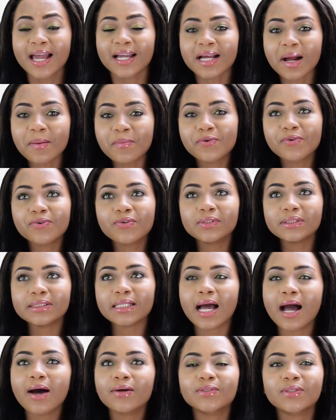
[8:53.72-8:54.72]
Cameroon,
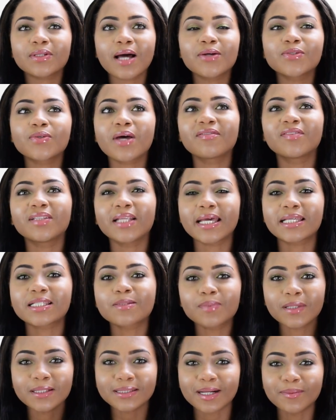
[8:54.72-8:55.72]
how do I even
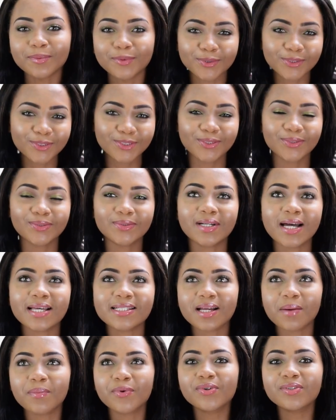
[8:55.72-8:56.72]
explain Cameroon to you guys?
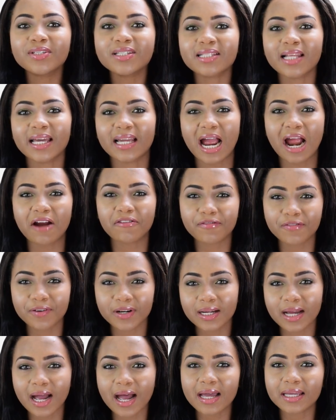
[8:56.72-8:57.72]
Cameroon is like
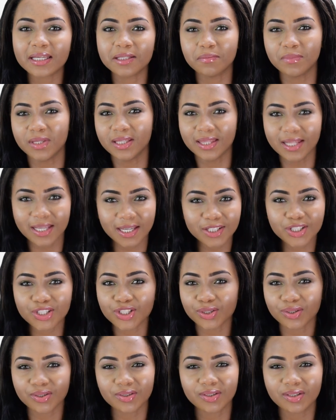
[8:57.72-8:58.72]
Africa in
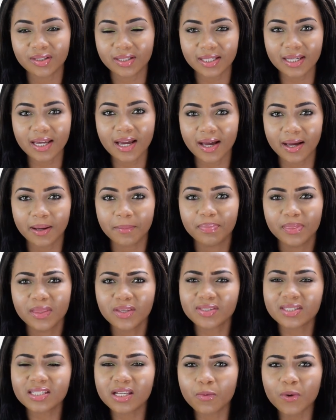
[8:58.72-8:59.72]
miniature. Yeah,
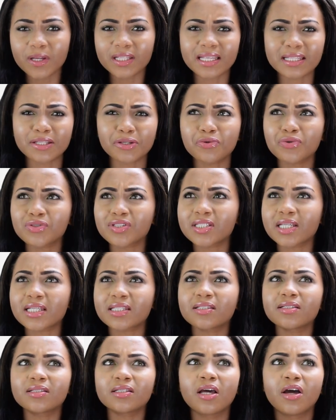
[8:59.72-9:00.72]
you see the way they use
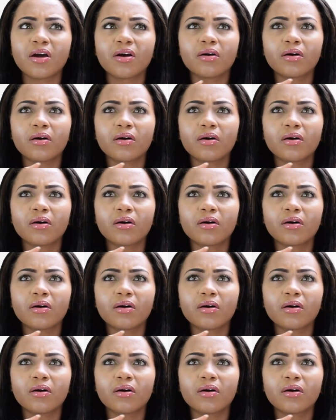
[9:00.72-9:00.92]
certain